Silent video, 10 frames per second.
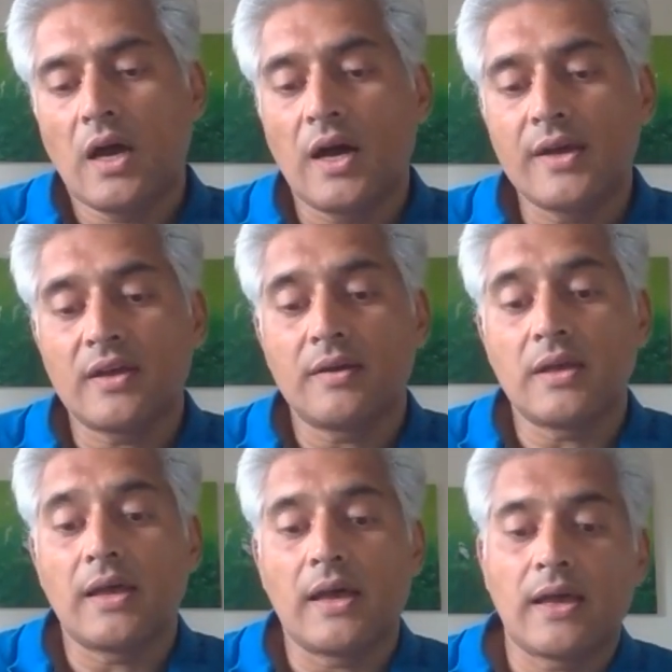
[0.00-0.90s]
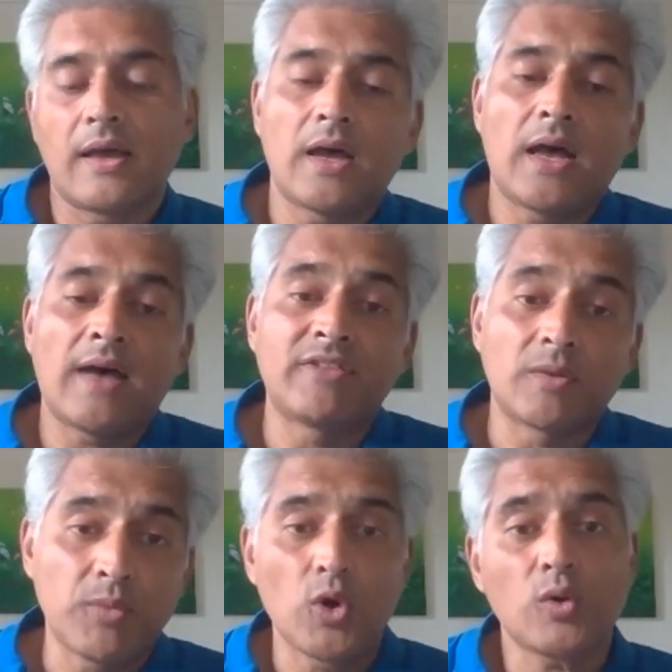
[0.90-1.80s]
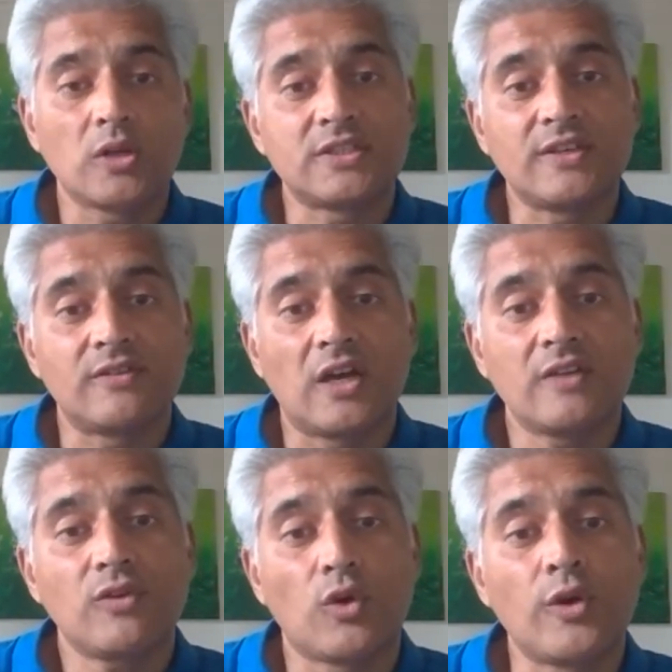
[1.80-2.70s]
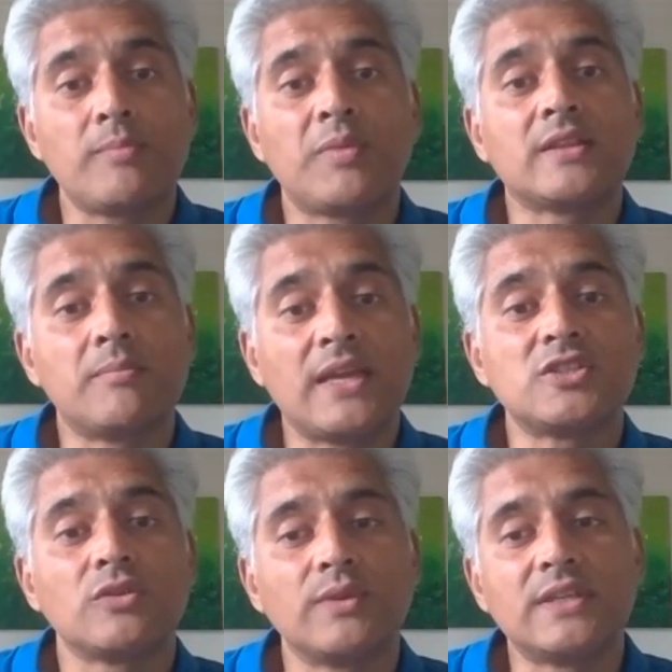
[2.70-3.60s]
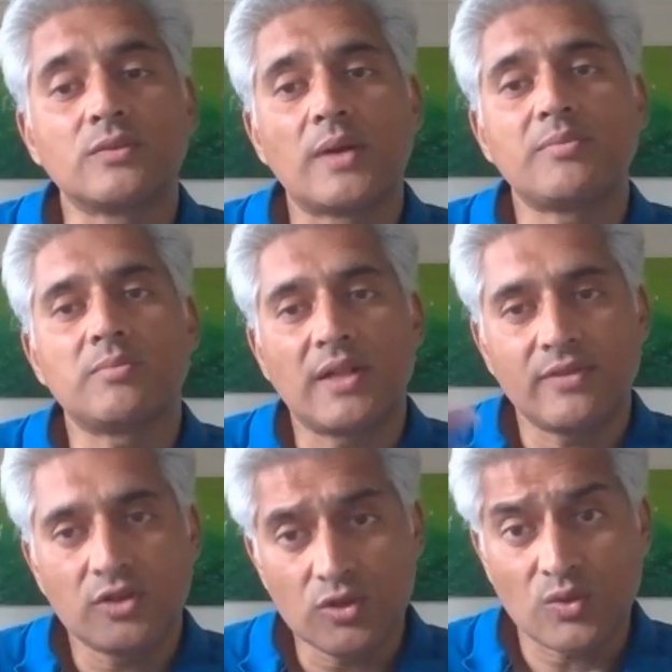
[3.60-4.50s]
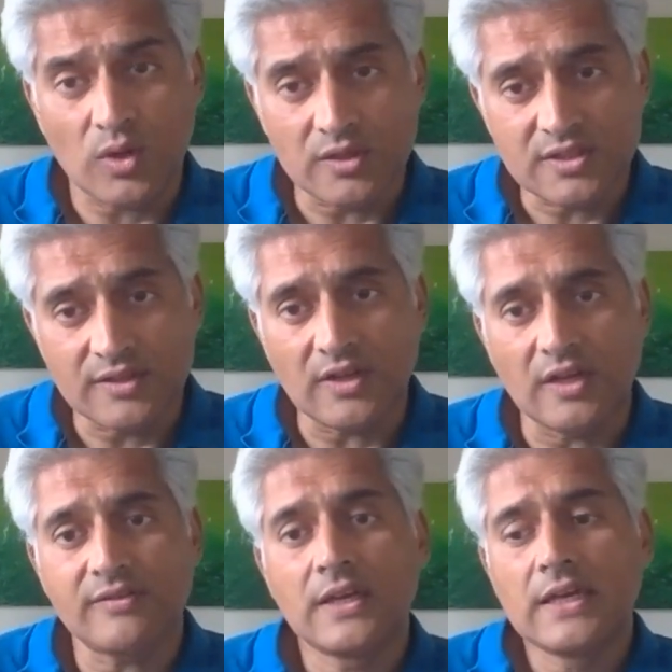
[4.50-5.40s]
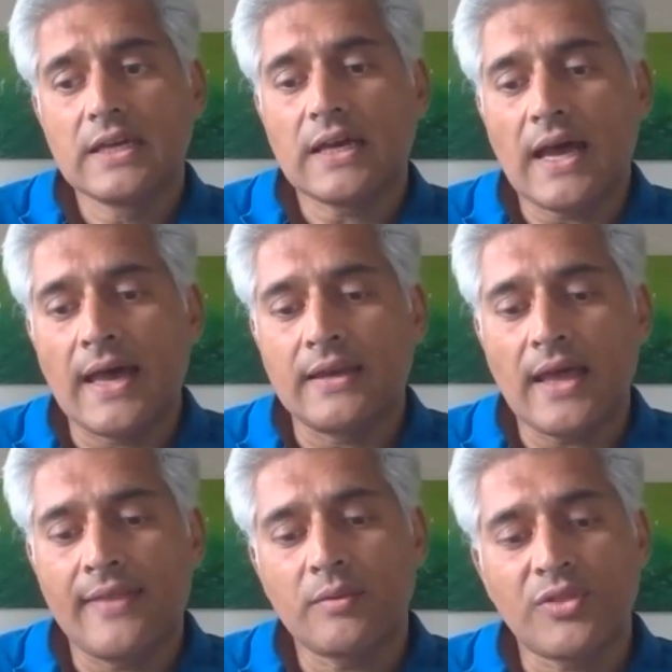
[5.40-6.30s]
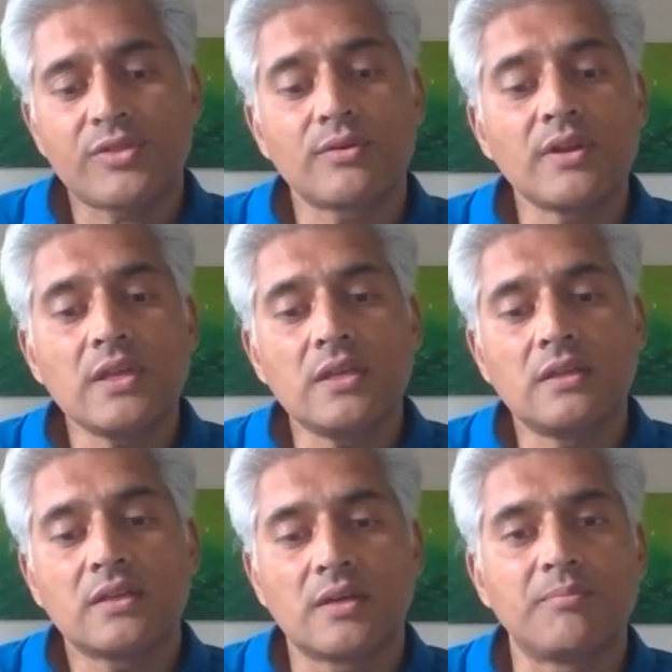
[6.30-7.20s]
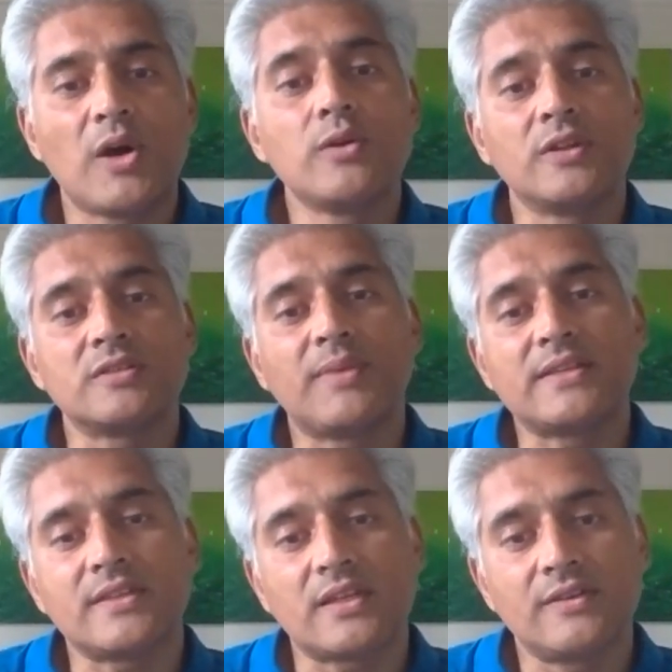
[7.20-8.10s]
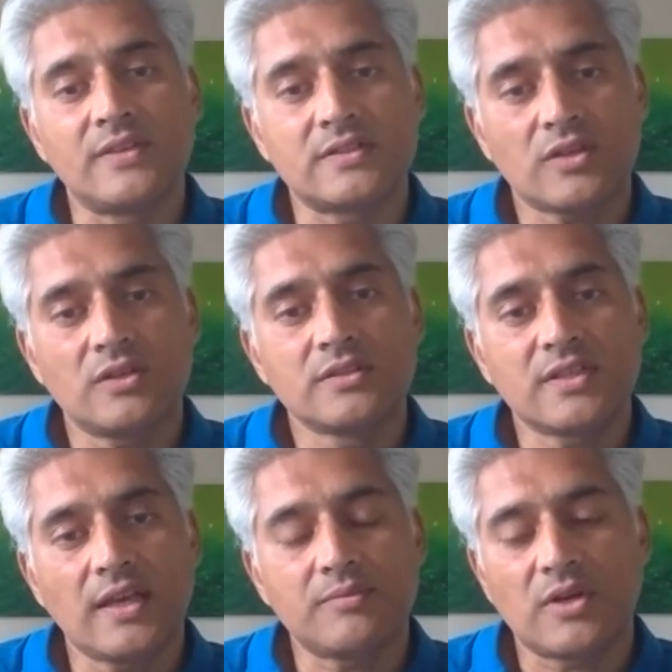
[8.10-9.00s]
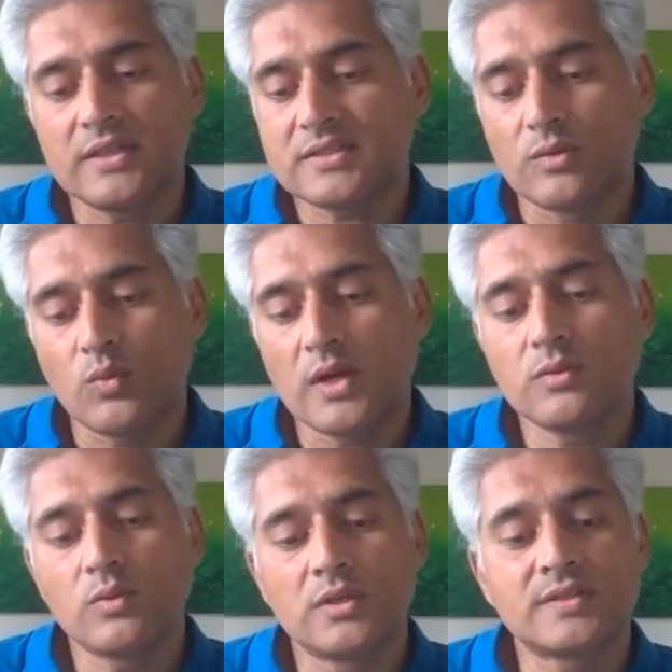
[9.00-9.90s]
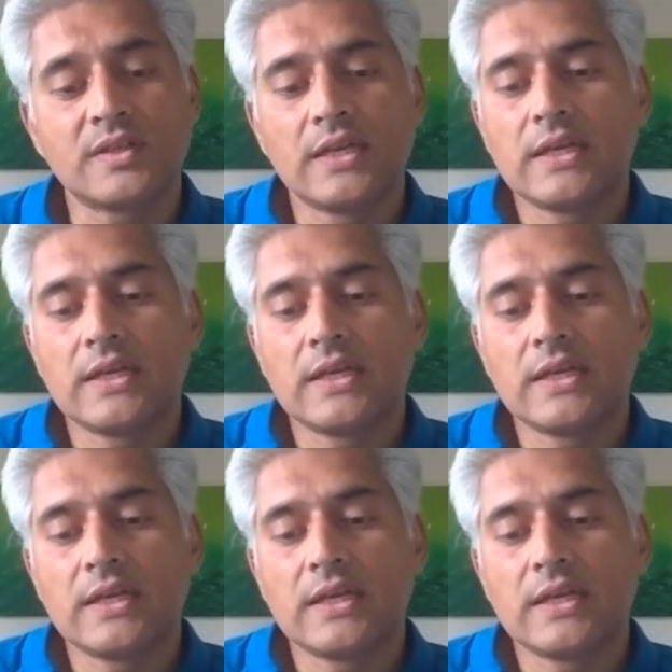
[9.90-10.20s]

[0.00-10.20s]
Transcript: either having a poor quality of life, or it being the major reason why people have a good quality of life. And there were three components basically of this concept, right? So one was